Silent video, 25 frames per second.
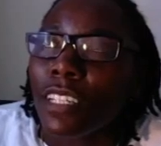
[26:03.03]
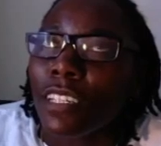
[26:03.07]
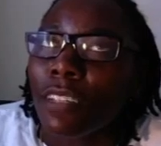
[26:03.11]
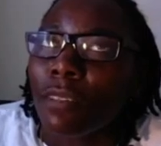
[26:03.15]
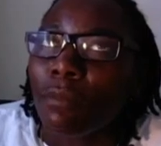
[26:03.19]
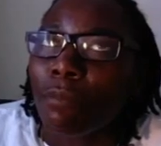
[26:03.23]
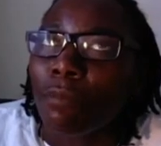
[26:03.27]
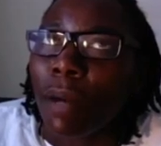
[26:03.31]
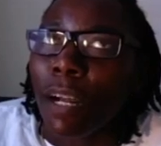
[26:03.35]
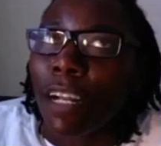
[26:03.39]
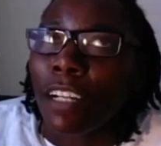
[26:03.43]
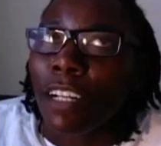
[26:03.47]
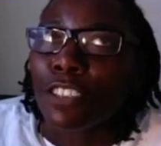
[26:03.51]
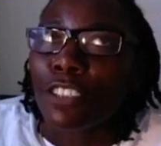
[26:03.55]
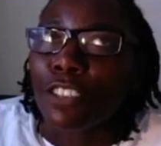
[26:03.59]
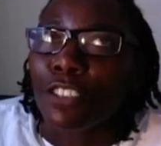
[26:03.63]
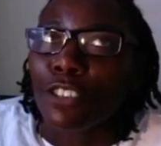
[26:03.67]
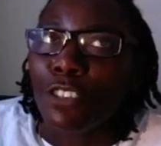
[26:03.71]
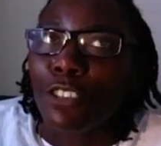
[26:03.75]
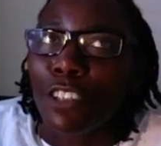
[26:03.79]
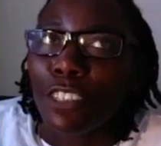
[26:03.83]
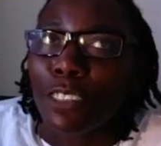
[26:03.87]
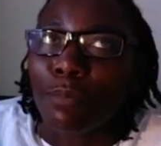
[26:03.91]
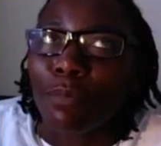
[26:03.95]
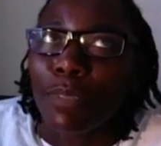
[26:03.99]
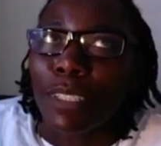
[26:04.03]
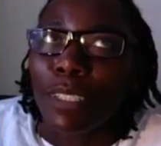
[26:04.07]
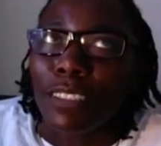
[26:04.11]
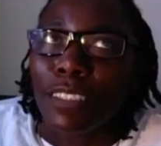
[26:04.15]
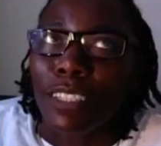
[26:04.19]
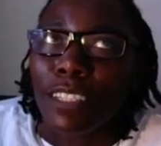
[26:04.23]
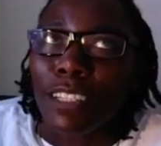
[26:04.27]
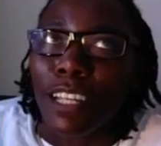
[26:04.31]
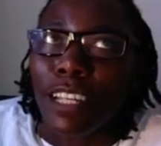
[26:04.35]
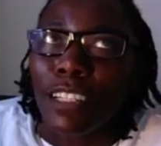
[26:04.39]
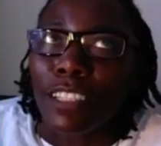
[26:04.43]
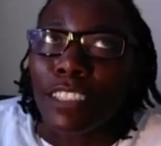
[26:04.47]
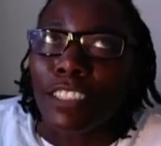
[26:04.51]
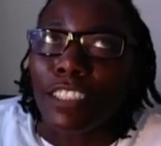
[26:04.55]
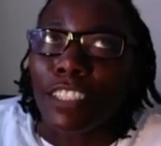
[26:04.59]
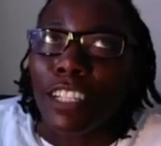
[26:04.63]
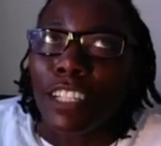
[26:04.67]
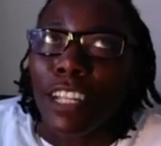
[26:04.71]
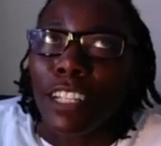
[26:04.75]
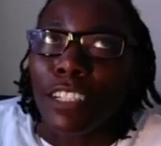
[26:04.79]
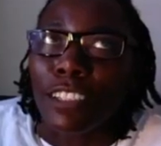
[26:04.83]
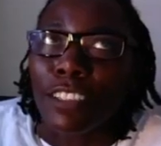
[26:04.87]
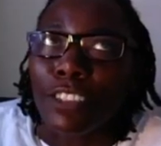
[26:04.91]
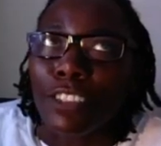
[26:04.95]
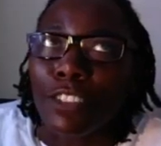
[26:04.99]
Michael Jordan missed a lot of
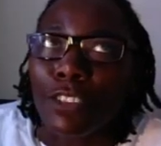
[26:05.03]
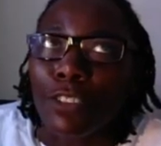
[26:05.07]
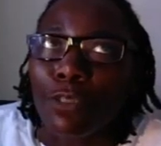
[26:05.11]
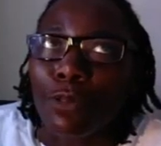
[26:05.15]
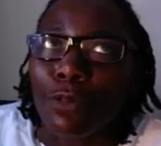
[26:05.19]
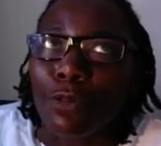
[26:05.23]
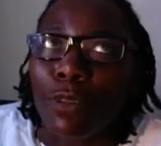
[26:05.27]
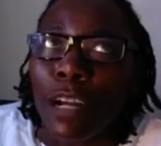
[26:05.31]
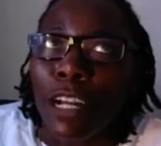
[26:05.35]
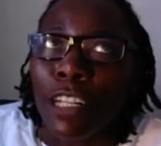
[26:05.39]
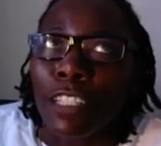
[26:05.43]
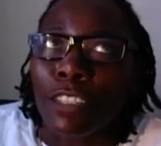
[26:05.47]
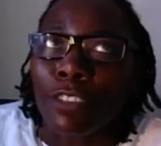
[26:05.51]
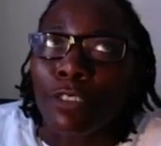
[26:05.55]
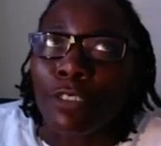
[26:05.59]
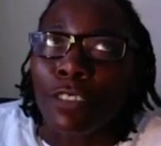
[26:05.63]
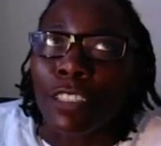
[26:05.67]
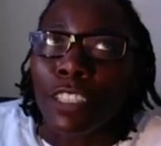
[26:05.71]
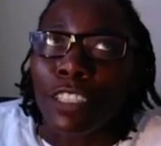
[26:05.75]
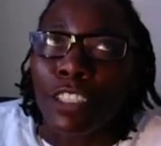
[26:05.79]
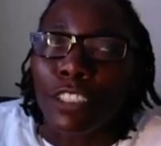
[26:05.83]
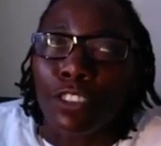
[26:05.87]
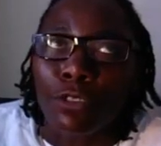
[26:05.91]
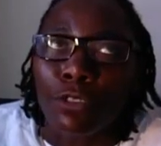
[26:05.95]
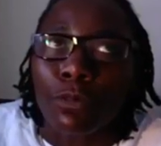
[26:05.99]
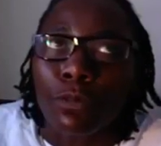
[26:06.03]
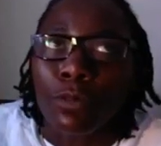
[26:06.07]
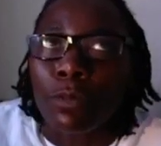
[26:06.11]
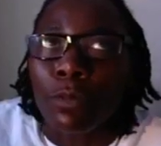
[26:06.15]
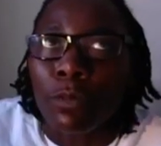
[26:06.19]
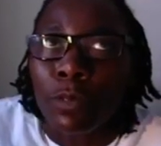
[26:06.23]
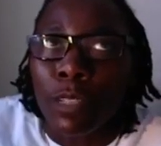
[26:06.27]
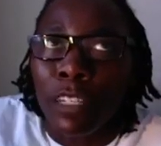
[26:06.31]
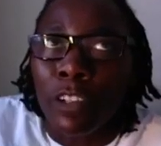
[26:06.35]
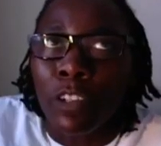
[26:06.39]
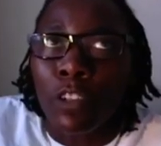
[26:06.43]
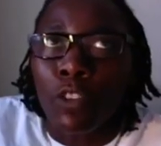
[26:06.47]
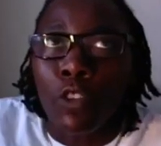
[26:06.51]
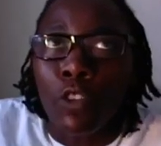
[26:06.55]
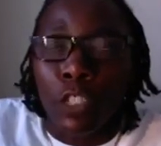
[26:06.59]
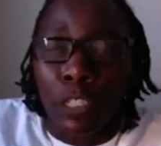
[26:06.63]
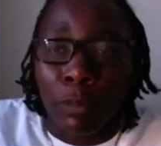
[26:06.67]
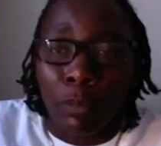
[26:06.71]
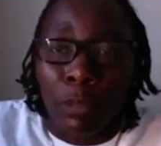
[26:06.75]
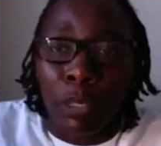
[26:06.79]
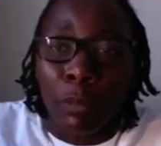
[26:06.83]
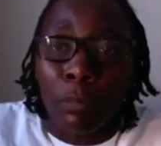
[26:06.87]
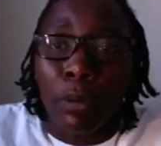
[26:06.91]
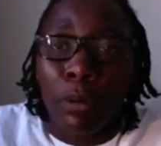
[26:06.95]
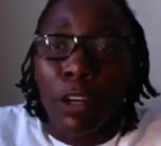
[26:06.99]
shots, so why do you think you going to
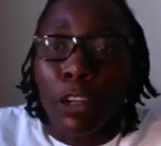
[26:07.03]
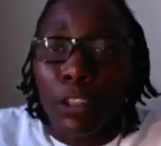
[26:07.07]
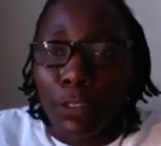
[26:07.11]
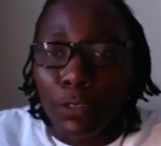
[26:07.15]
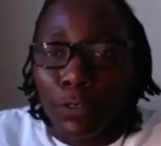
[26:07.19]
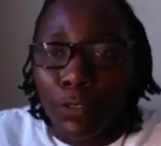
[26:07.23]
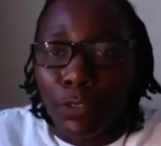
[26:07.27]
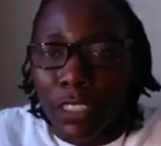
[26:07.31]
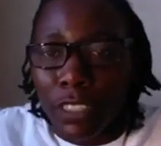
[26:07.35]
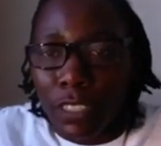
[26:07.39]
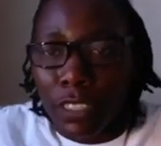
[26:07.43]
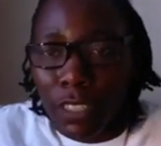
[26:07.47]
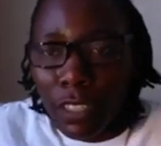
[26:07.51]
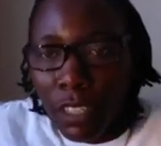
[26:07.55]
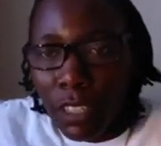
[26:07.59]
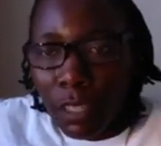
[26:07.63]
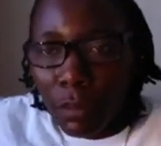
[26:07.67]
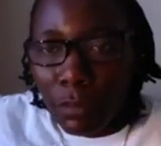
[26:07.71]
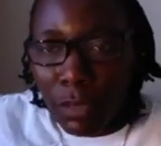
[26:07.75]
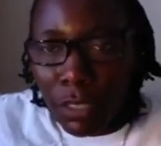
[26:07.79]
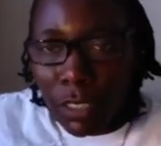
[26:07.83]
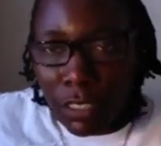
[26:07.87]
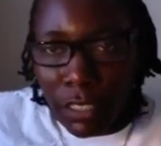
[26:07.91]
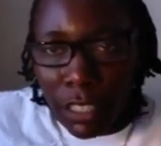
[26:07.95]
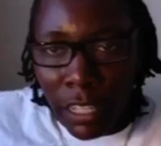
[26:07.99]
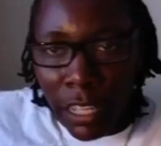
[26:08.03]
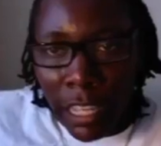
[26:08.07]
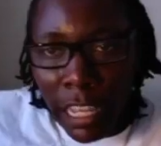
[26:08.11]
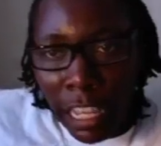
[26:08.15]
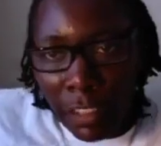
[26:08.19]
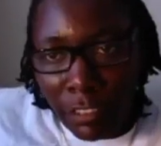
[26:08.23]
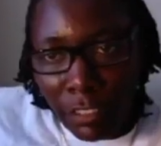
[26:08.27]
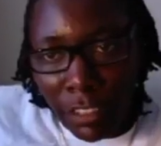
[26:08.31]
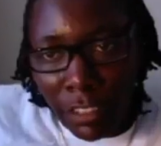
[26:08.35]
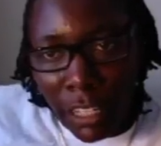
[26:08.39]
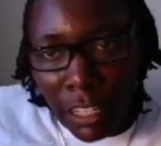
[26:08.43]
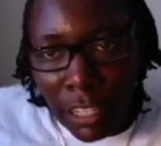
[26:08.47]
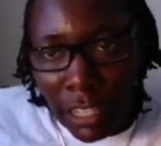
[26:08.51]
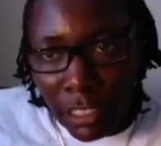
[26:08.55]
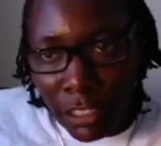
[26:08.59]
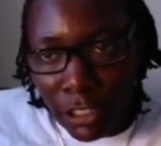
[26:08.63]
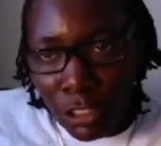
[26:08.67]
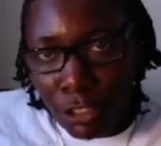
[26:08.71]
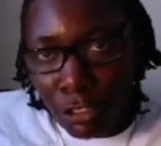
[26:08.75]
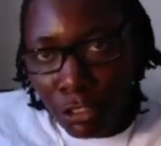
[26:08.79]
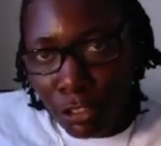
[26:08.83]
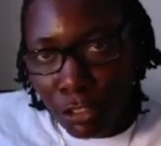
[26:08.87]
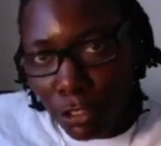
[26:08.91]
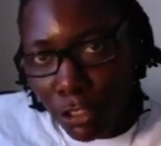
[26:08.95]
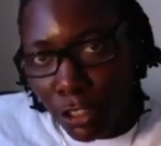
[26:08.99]
be perfect? Because I have, like I
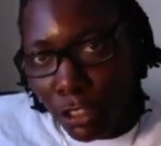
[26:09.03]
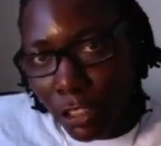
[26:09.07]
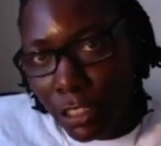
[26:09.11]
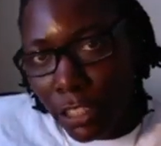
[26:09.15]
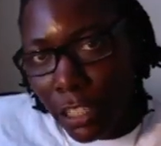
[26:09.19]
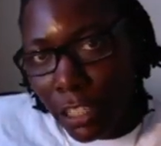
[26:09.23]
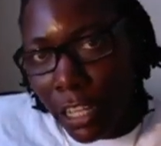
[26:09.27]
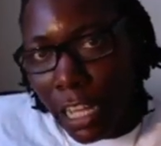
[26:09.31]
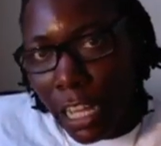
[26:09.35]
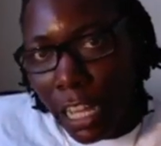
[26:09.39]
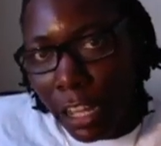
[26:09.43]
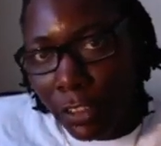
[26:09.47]
told you earlier, I